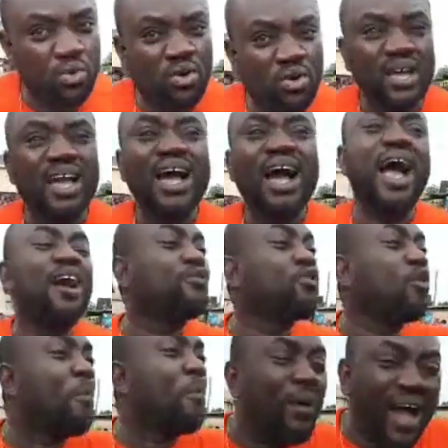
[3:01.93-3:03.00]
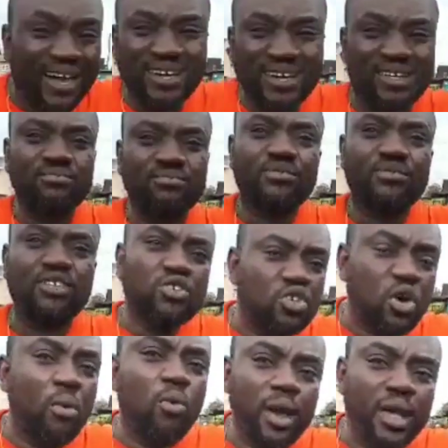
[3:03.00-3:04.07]
I have to park
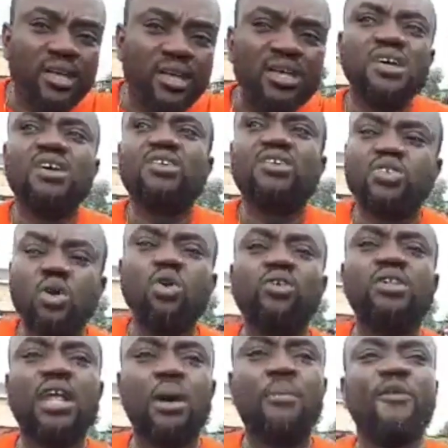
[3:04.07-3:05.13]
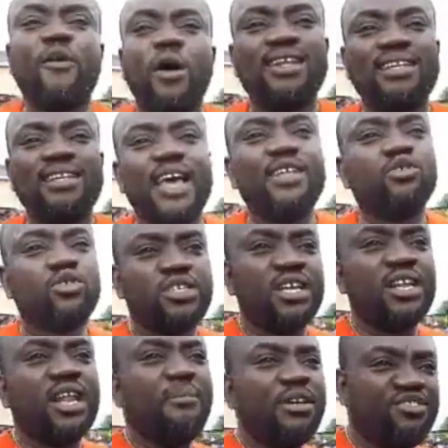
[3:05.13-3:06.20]
somewhere. So now before I decide to say, let me
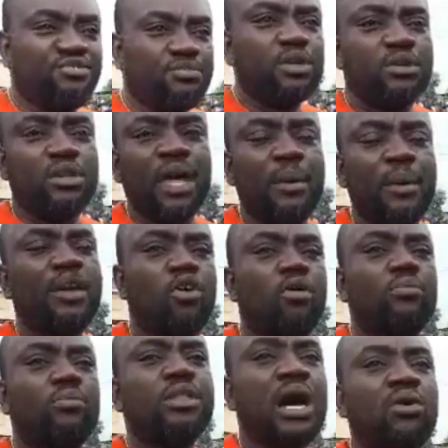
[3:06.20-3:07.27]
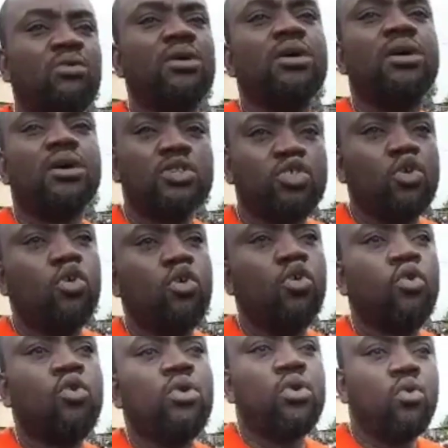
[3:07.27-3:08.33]
come down to
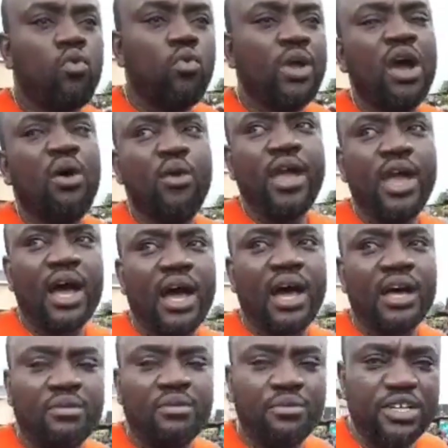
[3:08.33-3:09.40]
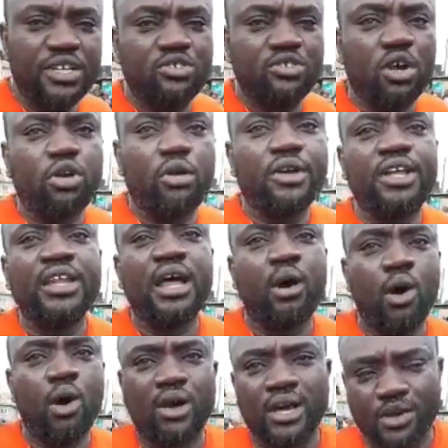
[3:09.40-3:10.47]
where we are restructuring our
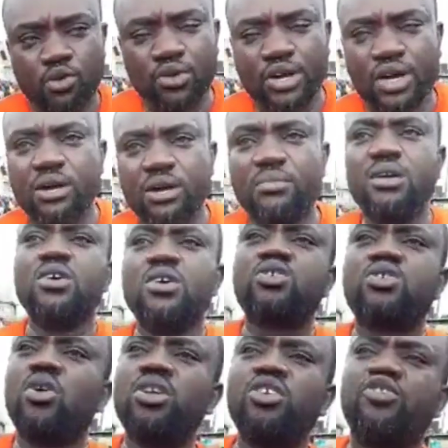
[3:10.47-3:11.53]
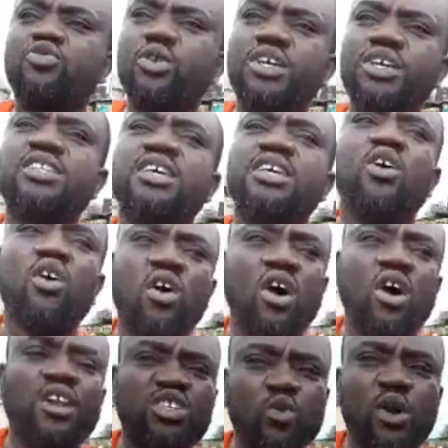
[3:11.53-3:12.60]
organogram. So the truth is, all is
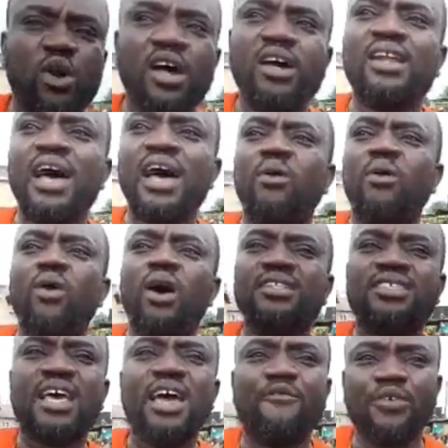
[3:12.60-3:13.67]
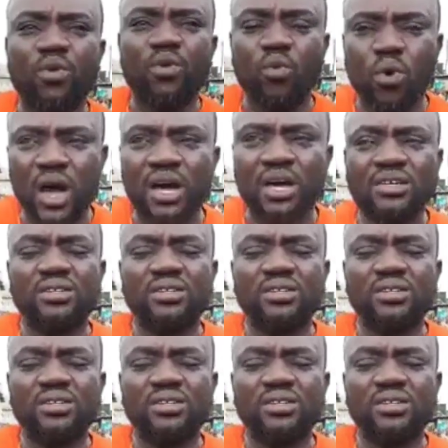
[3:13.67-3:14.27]
well. I want everyone